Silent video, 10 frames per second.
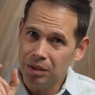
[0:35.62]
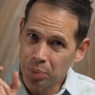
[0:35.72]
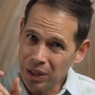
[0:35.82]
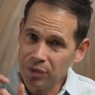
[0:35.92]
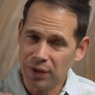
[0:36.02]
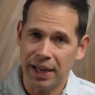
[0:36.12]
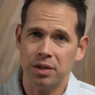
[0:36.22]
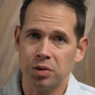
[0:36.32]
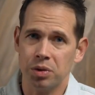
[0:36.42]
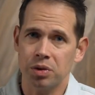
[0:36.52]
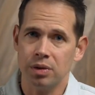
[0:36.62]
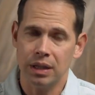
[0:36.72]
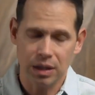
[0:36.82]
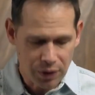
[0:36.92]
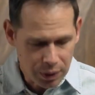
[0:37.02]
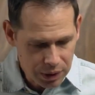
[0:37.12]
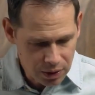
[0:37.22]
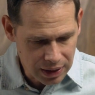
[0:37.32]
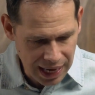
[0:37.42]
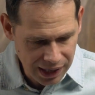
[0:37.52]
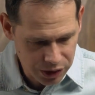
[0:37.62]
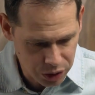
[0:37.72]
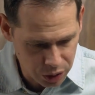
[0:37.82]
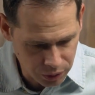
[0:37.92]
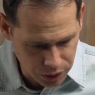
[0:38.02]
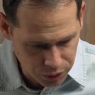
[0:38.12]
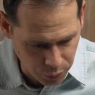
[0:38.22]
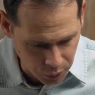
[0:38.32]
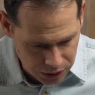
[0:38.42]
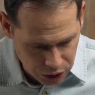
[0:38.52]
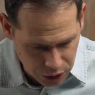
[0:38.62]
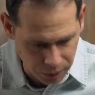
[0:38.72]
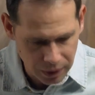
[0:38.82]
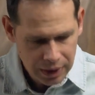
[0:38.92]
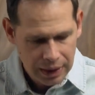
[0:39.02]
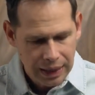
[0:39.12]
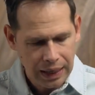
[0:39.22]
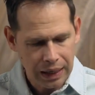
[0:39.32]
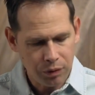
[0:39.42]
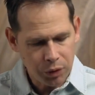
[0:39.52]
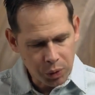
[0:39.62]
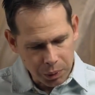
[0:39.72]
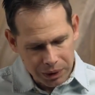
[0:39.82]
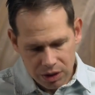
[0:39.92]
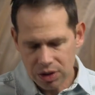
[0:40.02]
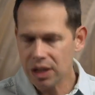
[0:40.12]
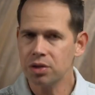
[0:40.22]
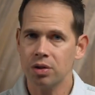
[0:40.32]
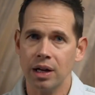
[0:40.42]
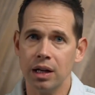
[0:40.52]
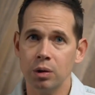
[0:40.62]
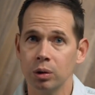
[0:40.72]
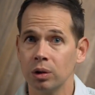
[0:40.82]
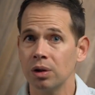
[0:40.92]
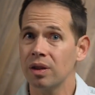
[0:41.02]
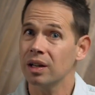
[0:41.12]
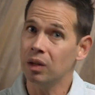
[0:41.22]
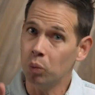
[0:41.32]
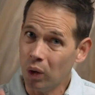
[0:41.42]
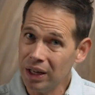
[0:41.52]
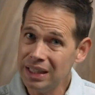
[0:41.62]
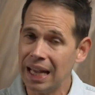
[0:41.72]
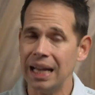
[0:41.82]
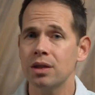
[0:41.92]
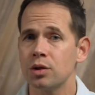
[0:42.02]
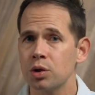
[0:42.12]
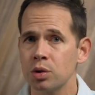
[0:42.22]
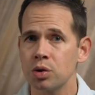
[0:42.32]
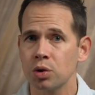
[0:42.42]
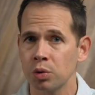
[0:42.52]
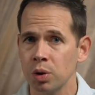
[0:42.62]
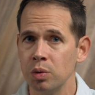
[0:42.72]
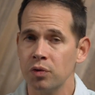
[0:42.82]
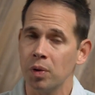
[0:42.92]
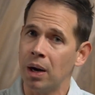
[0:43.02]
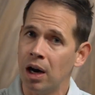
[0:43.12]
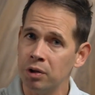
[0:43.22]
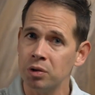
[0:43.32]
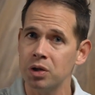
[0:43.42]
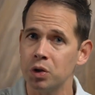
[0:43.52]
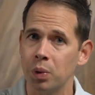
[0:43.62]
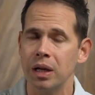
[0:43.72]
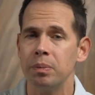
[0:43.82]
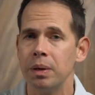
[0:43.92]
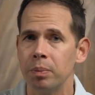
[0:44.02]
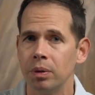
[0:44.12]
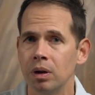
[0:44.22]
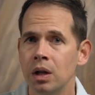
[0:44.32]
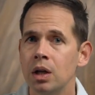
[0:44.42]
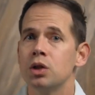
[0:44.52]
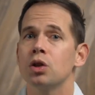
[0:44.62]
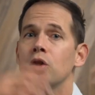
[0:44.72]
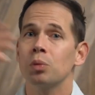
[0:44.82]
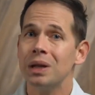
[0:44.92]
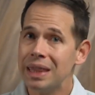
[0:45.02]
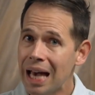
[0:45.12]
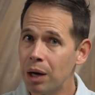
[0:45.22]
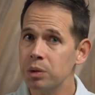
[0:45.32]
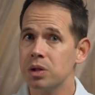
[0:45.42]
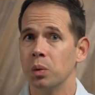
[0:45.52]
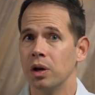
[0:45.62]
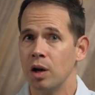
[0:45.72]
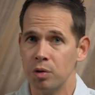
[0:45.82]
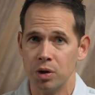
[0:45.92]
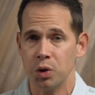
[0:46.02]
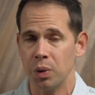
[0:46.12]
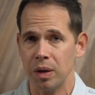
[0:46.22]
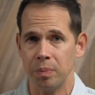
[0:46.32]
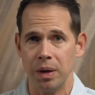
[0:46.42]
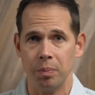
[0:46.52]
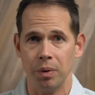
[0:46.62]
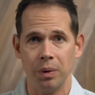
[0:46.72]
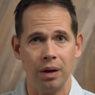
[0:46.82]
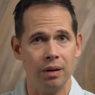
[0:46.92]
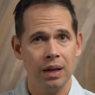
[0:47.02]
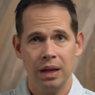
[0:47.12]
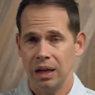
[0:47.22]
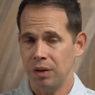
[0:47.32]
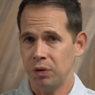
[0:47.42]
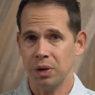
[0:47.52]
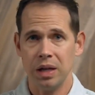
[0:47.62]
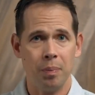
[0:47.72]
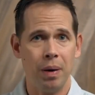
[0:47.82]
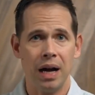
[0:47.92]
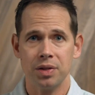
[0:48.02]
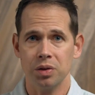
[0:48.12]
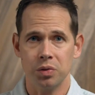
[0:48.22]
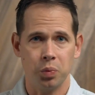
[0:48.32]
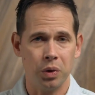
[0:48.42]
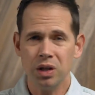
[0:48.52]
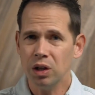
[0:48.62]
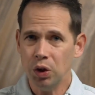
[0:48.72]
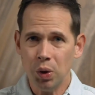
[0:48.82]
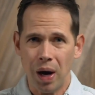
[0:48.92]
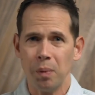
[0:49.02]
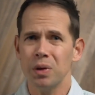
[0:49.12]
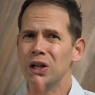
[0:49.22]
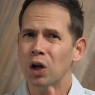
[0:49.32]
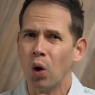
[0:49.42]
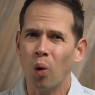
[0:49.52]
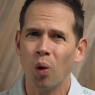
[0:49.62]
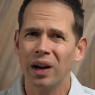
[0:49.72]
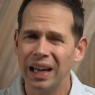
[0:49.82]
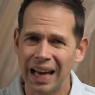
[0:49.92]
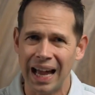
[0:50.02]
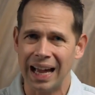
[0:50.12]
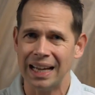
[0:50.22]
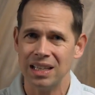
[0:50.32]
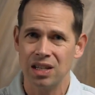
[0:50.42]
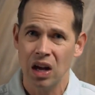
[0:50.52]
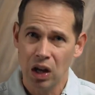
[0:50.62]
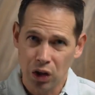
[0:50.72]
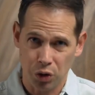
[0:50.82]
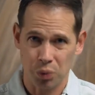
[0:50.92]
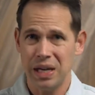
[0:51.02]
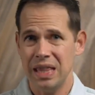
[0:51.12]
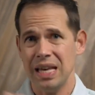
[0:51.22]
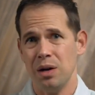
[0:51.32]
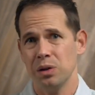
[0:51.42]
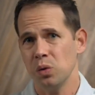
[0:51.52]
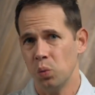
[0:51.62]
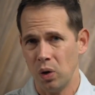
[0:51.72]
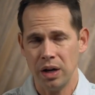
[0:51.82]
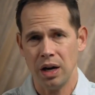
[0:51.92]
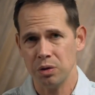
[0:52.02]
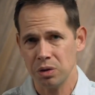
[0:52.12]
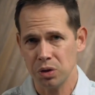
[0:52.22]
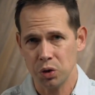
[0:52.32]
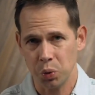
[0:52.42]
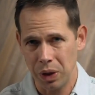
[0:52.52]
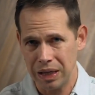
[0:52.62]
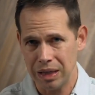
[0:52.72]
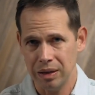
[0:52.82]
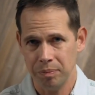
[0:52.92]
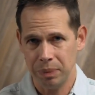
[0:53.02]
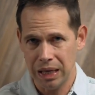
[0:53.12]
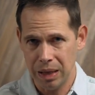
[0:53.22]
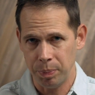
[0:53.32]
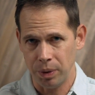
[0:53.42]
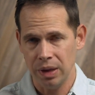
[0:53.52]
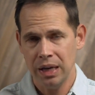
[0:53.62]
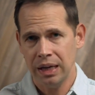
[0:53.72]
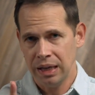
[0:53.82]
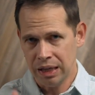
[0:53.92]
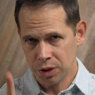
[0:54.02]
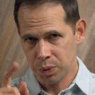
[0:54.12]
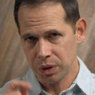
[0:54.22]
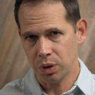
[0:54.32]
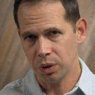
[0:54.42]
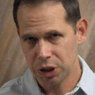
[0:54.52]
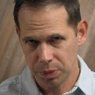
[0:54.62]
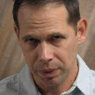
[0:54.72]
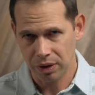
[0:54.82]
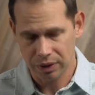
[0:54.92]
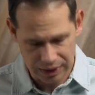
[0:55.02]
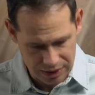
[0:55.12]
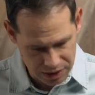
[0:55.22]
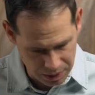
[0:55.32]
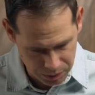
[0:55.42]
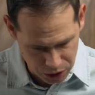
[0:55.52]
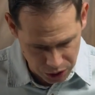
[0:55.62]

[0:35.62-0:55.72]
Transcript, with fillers: brief answers is found here in Acts 2, verse 42. And if you were with us yesterday, you learned that in one day the church grew from 120 people to 3,120 people. Well, if you're the apostles, what are you going to do? How are you going to organize 3,120 people? Here's what the Holy Spirit leads them to